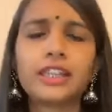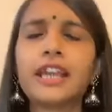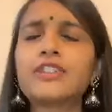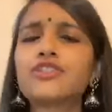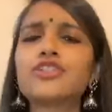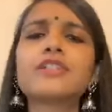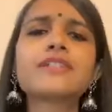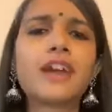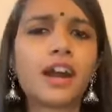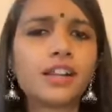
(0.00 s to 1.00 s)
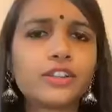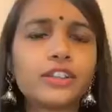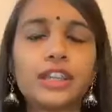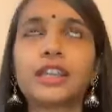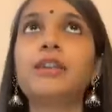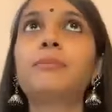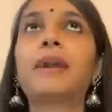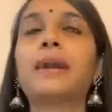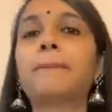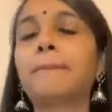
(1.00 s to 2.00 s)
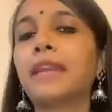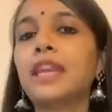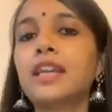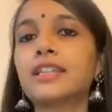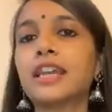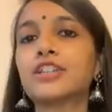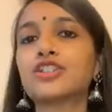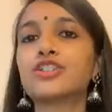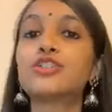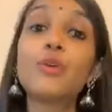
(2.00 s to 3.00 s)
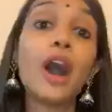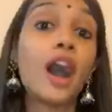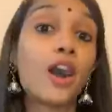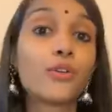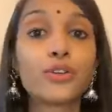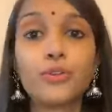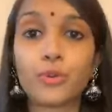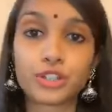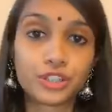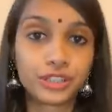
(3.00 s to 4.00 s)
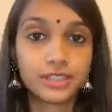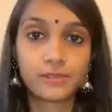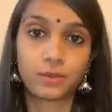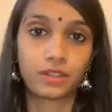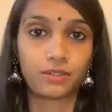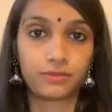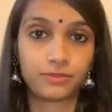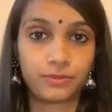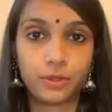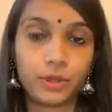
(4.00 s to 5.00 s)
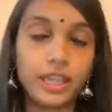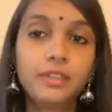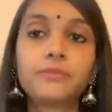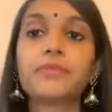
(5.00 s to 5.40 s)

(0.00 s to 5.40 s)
Let's just start today by paying attention to how you're watching this video. Okay?